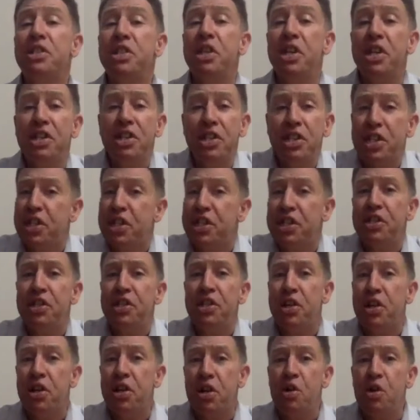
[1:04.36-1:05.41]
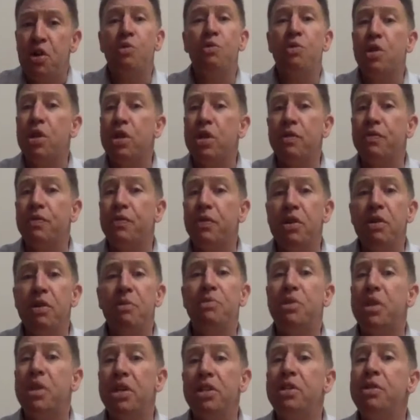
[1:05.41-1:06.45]
takes in a whole lot
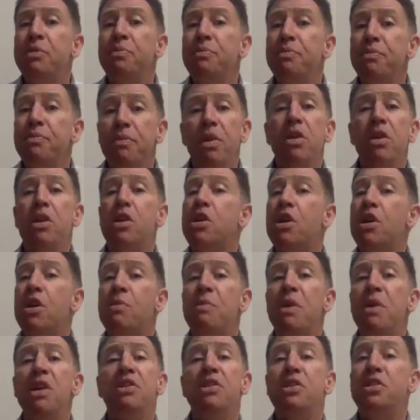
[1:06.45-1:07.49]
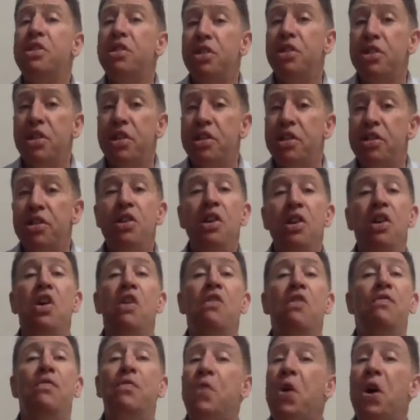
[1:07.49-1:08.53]
of data and then
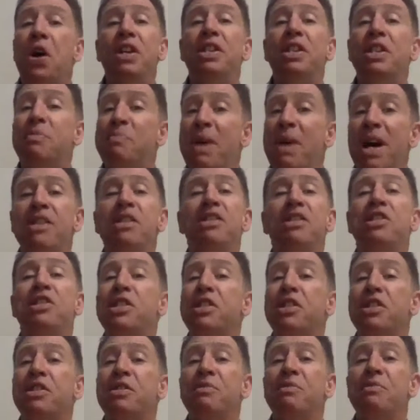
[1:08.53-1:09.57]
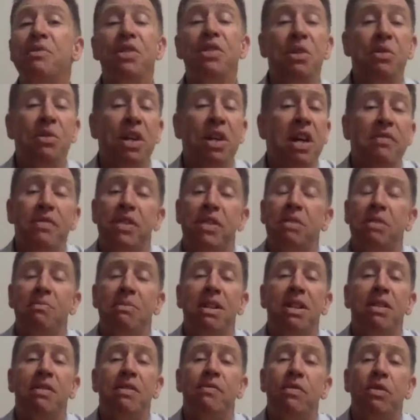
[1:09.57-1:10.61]
finds patterns in it. So I have this
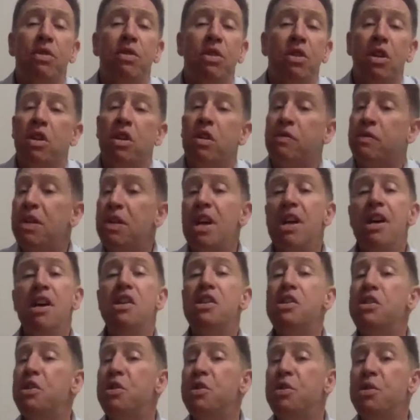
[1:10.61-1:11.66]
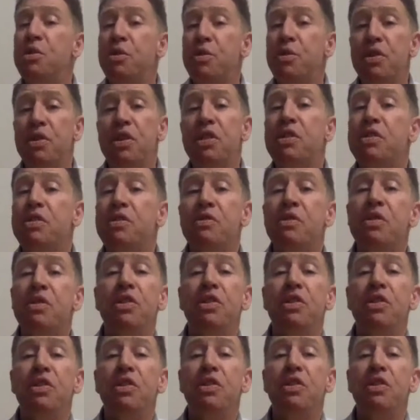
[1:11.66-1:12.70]
metaphor of you
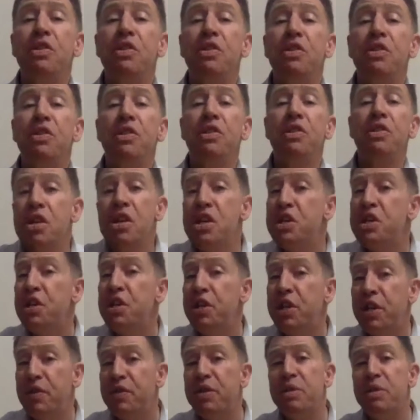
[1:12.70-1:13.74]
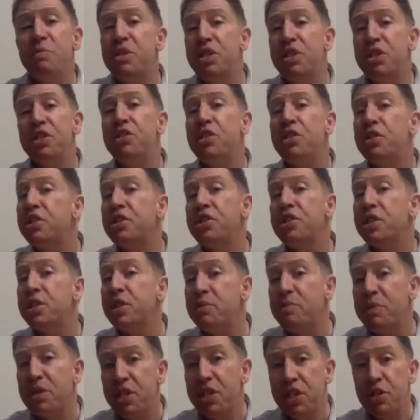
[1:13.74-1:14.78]
give the machine learning
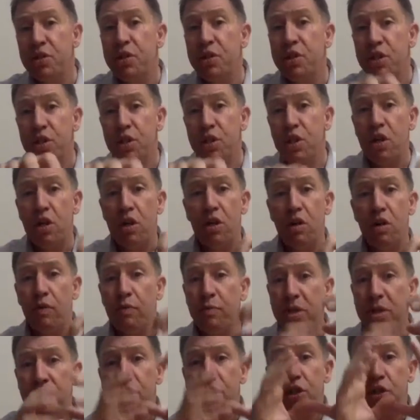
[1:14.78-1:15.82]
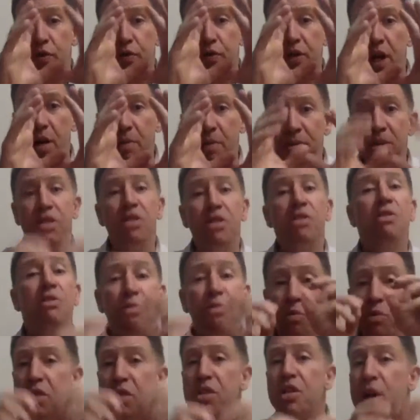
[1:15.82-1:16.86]
system a series of pictures of cups,
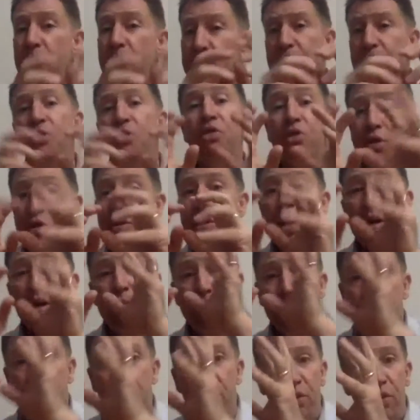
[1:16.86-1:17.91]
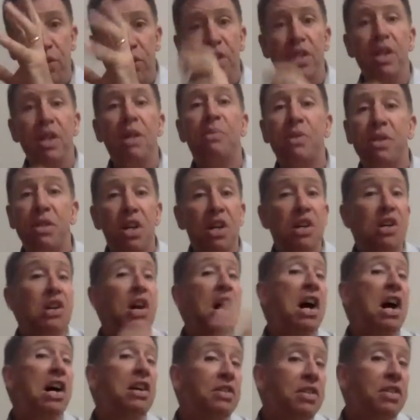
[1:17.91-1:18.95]
1 cup, 2 cups, 3 cups,
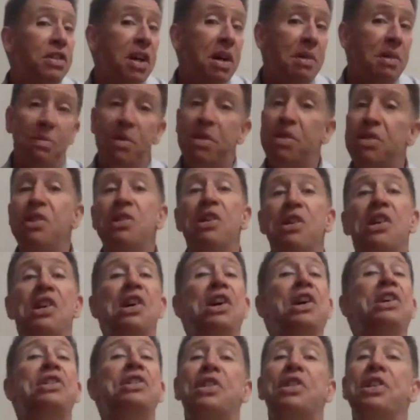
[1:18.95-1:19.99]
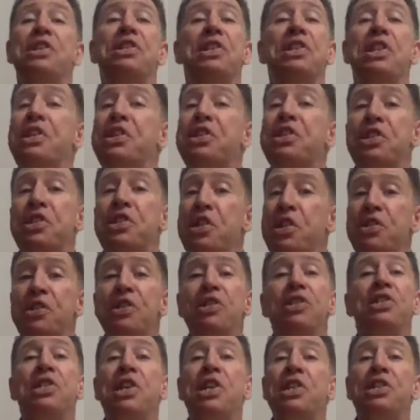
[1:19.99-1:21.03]
100 cups, and then it slowly
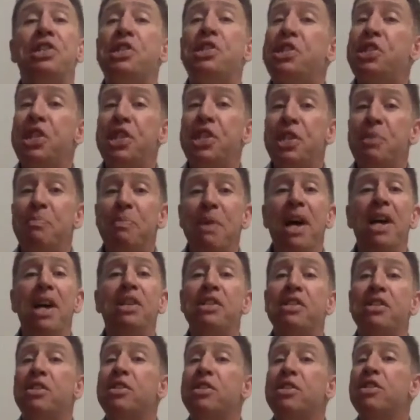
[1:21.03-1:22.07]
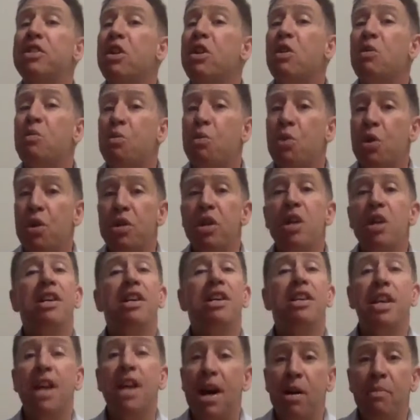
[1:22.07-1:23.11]
starts to see the patterns of what a
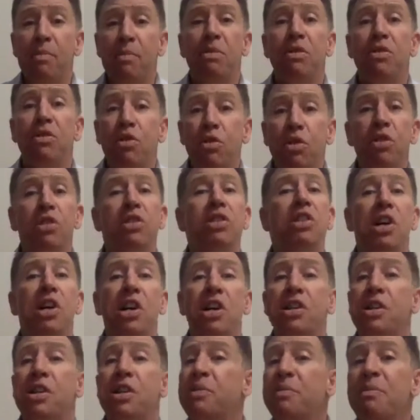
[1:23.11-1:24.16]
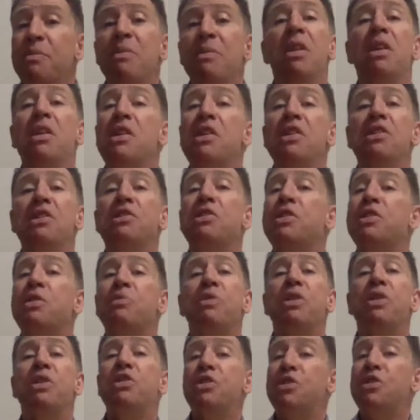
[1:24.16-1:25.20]
cup looks like. So that
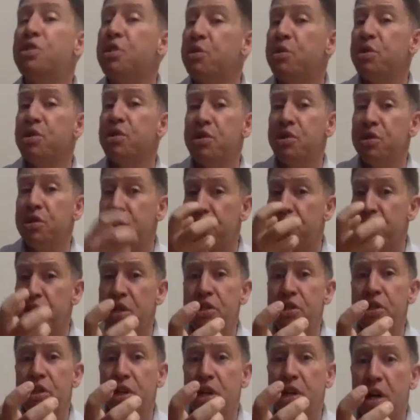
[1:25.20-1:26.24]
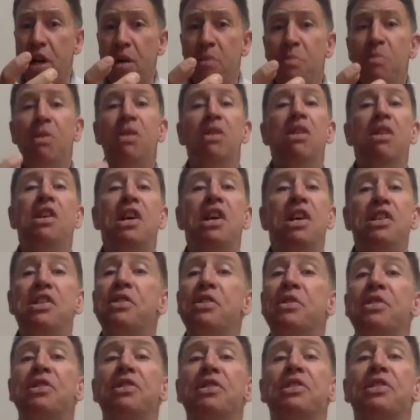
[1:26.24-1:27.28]
when you show it another cup,
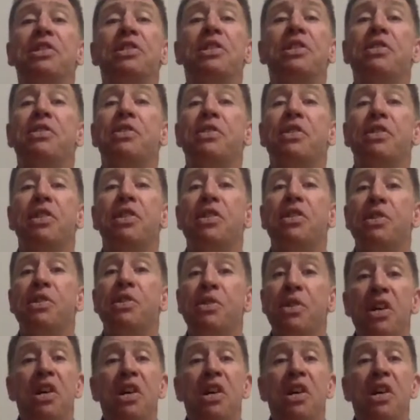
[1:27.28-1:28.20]
you can sit there and go,